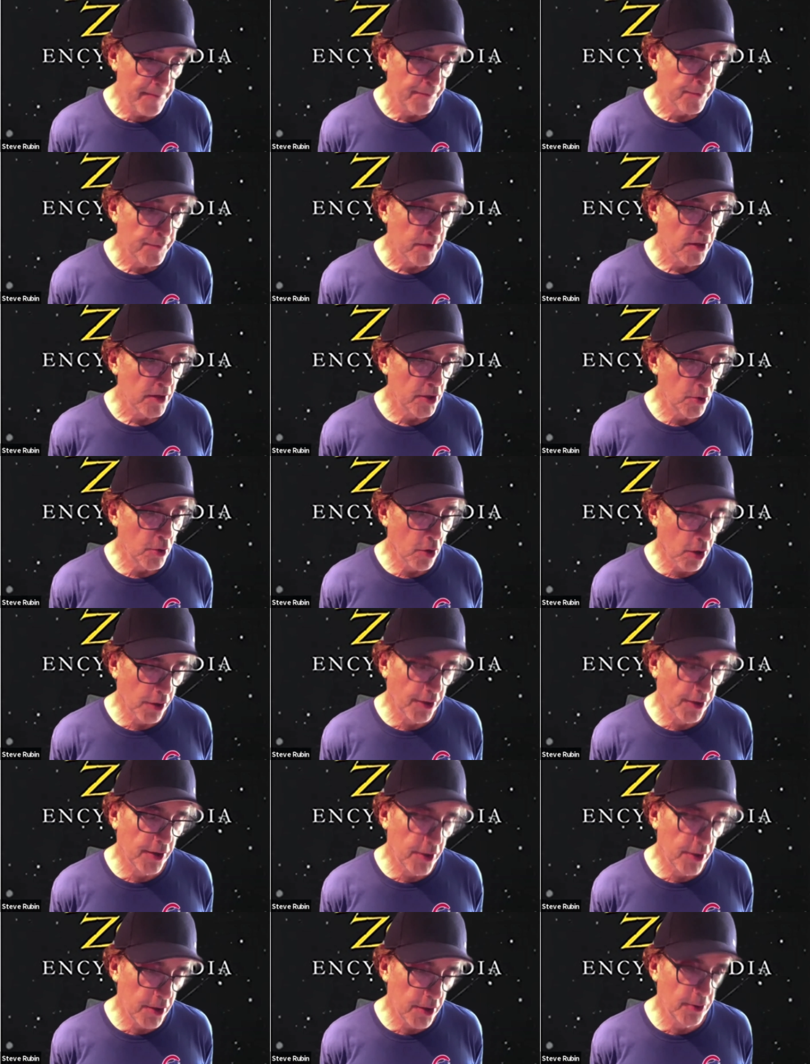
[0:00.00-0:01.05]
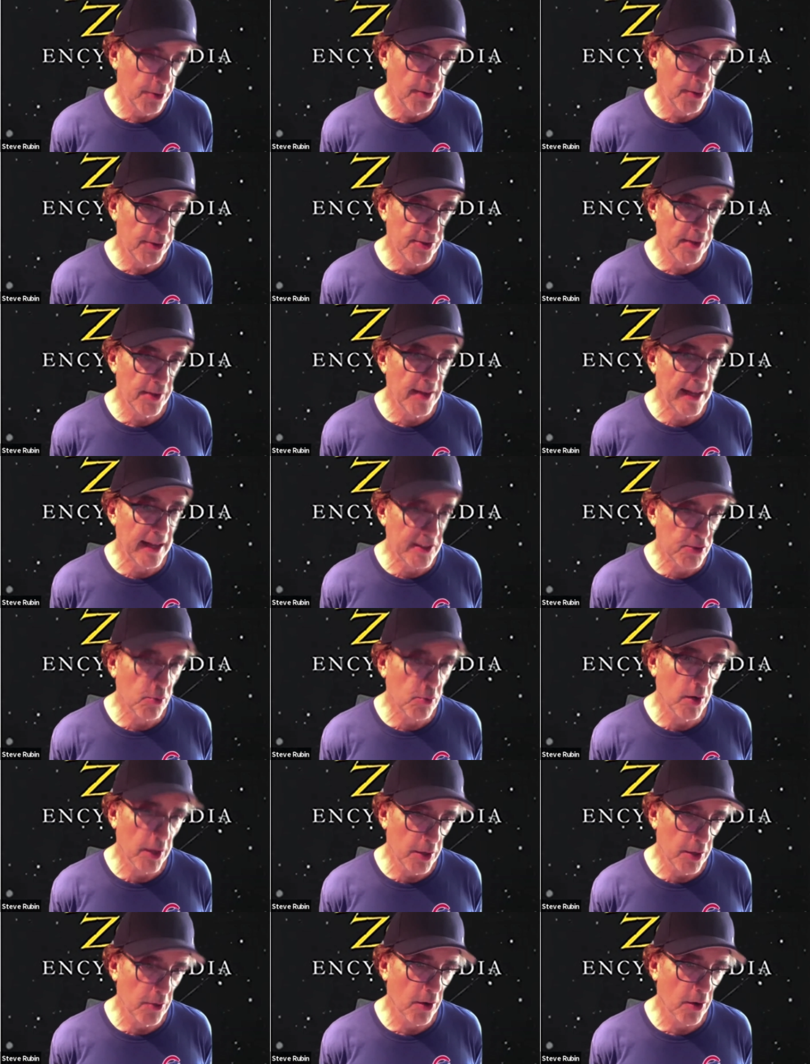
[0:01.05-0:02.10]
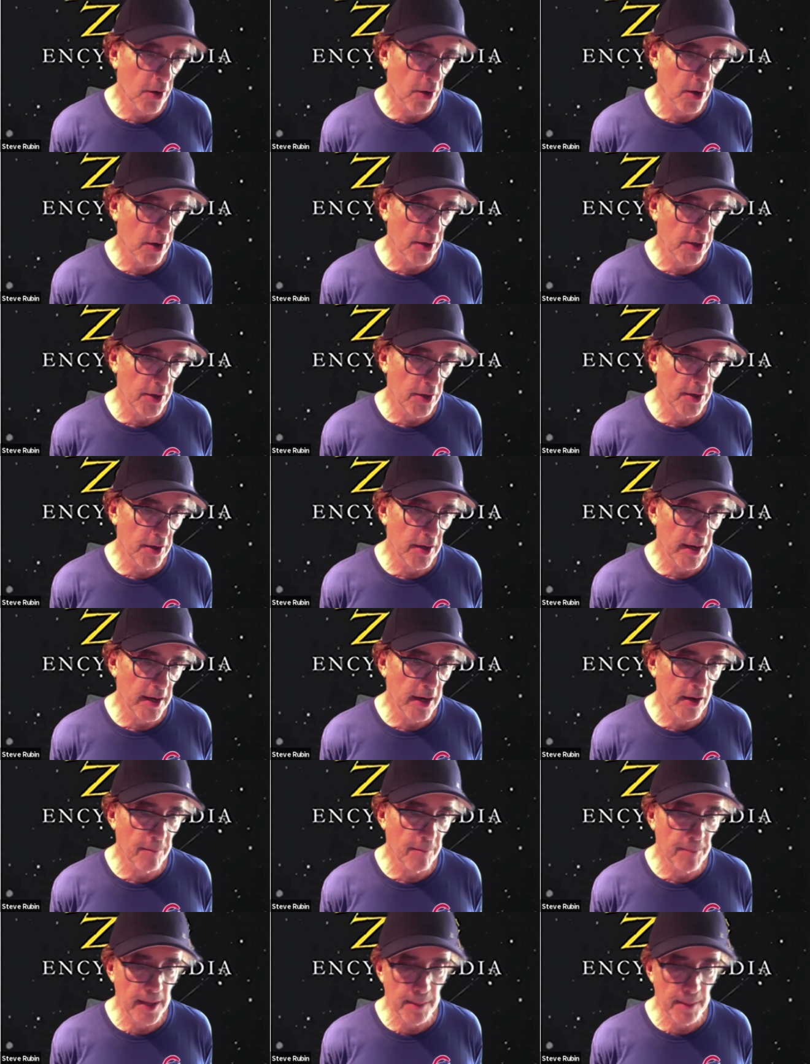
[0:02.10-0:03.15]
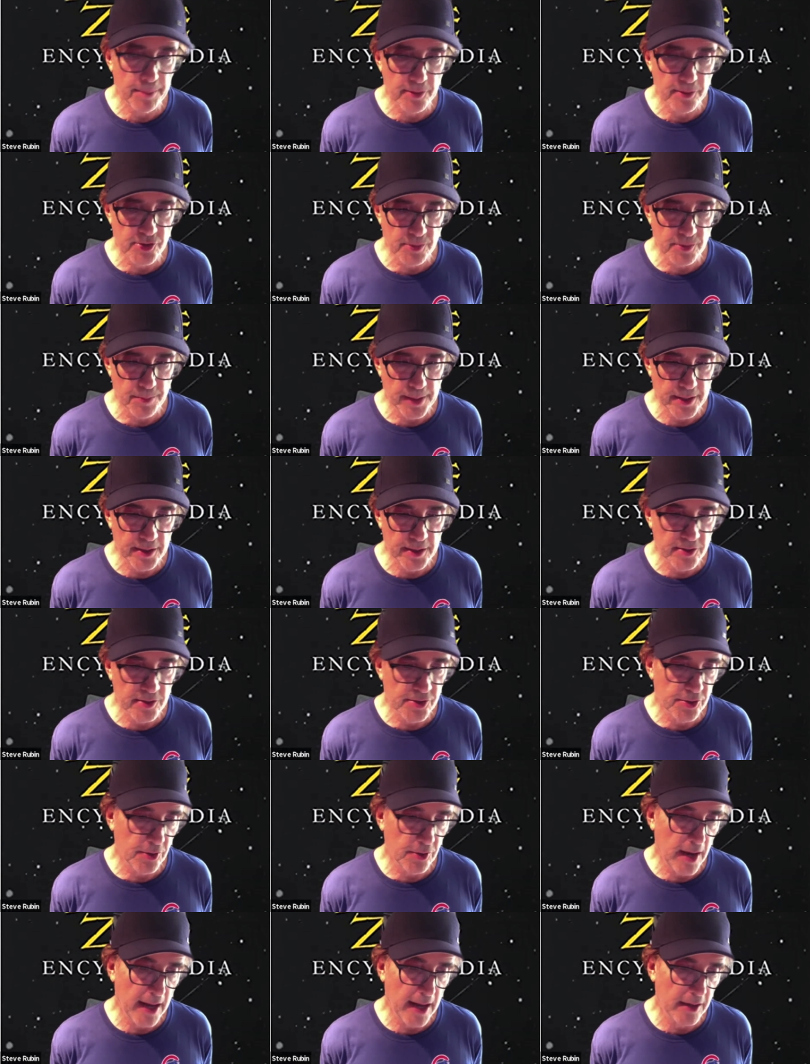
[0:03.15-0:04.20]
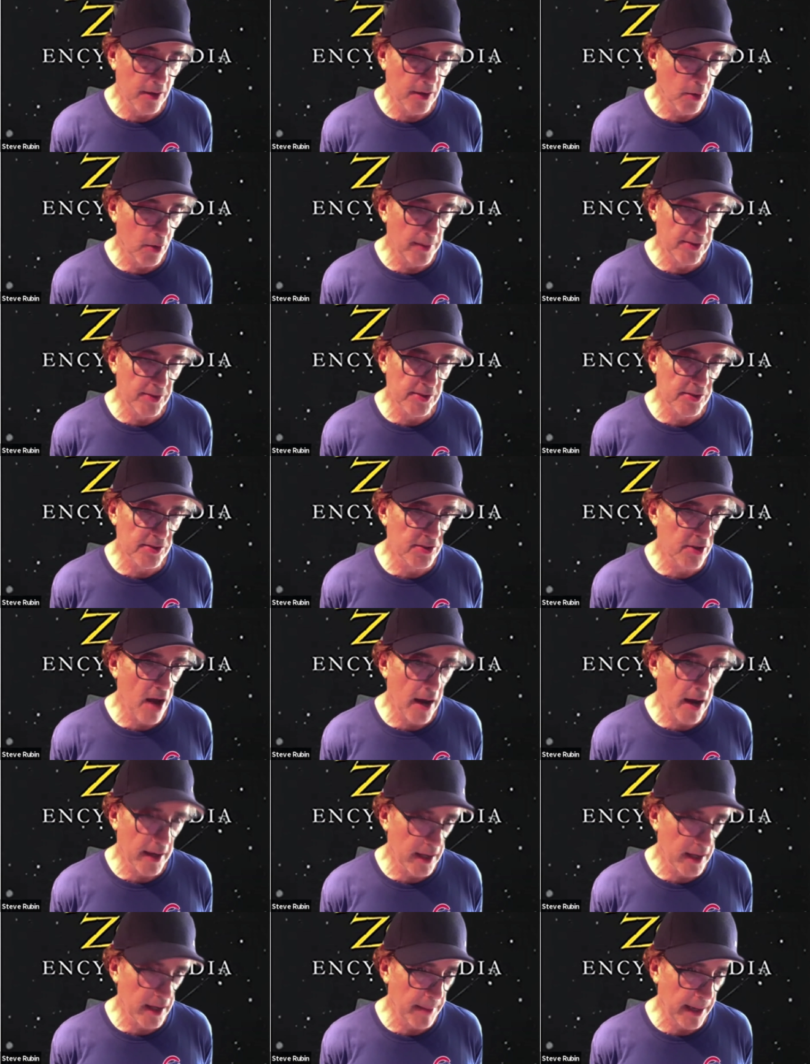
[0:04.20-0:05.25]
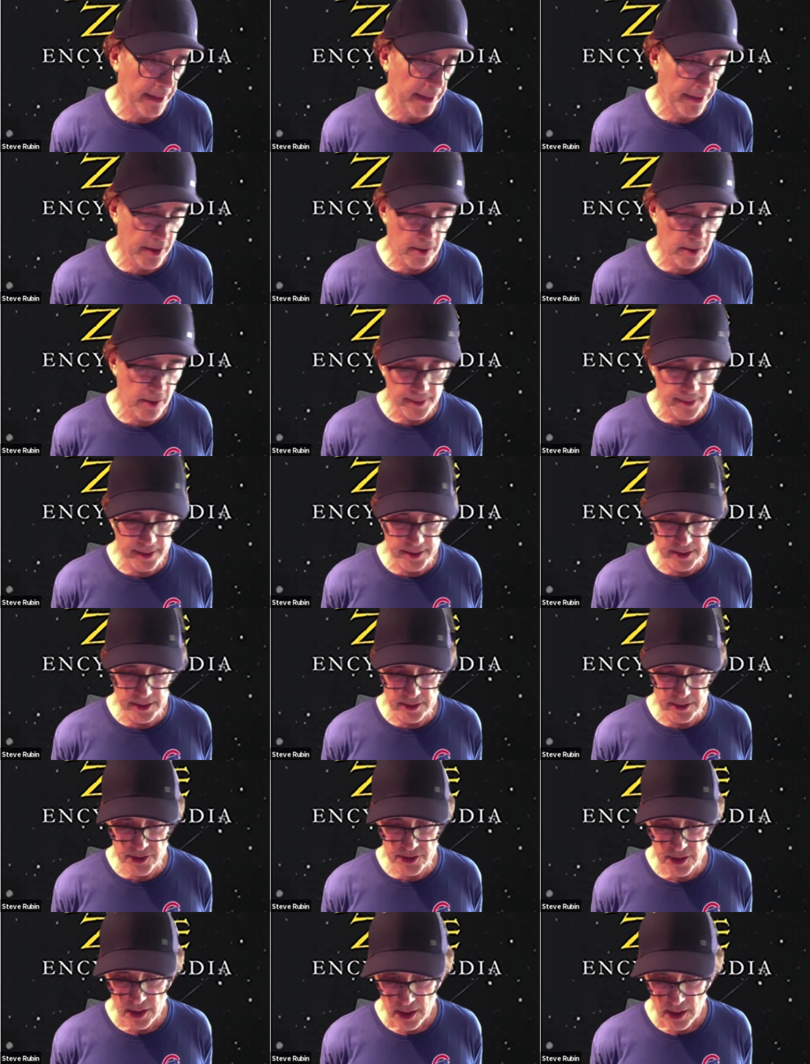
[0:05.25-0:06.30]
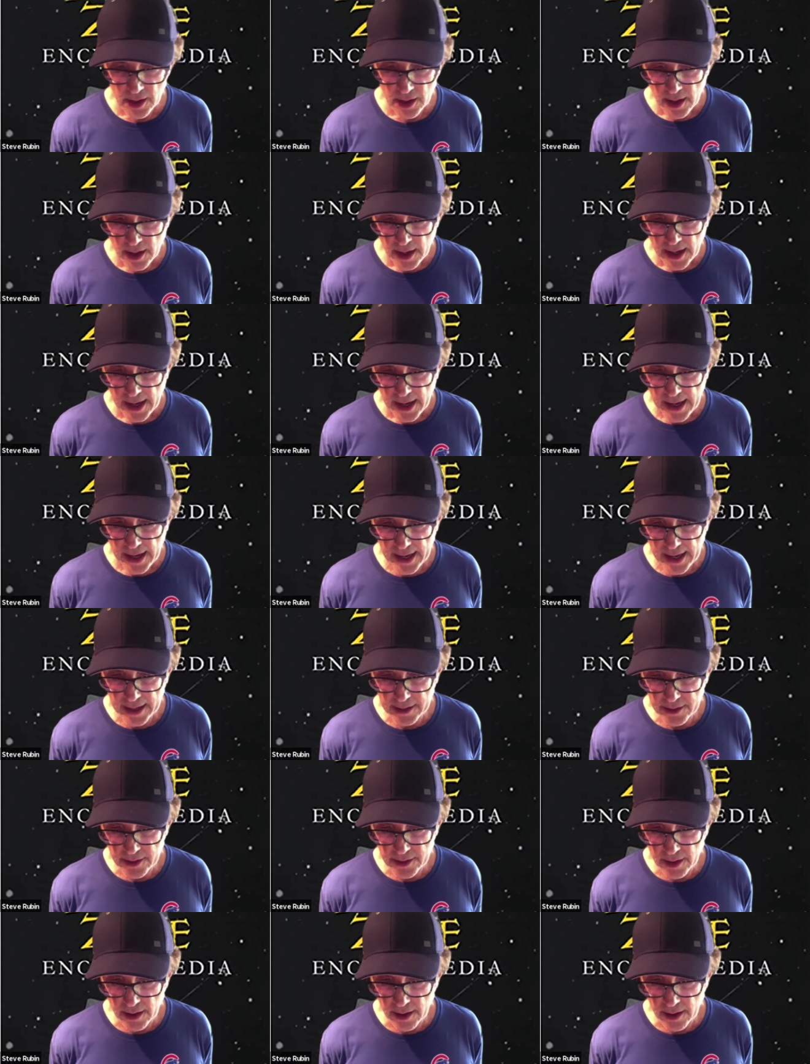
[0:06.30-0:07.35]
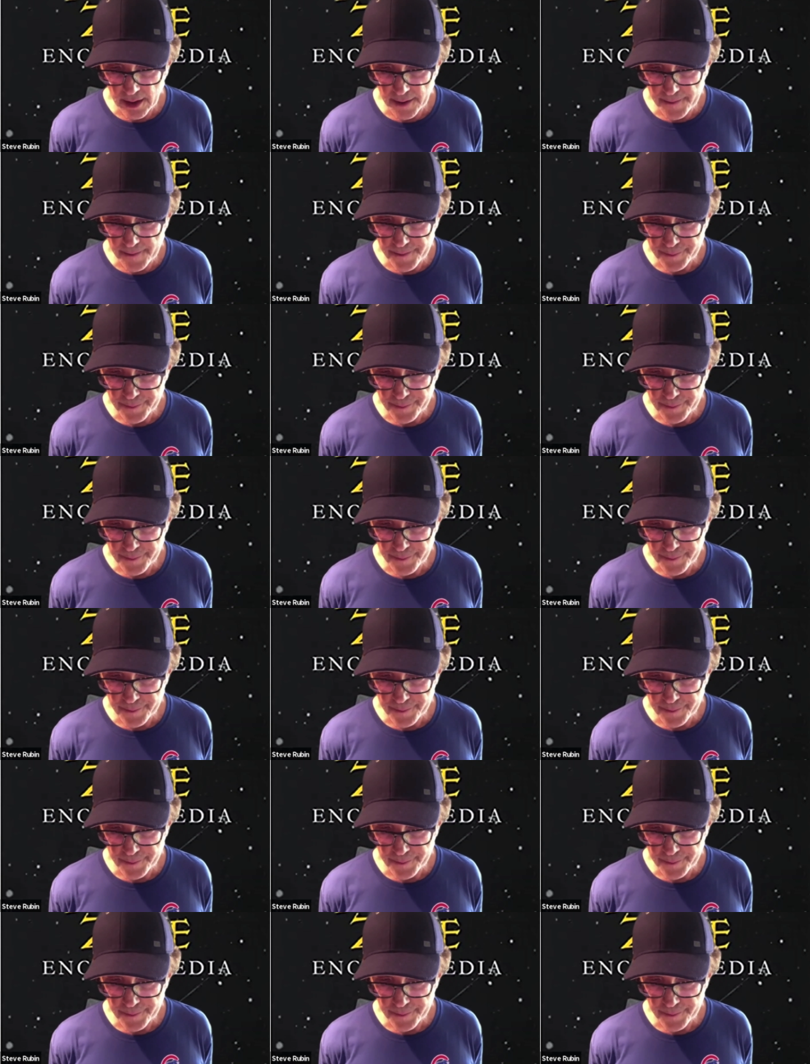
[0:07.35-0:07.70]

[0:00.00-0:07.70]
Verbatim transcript: you heard the news and that's what you heard. You didn't hear people's opinions who had no business talking about their opinions. And um,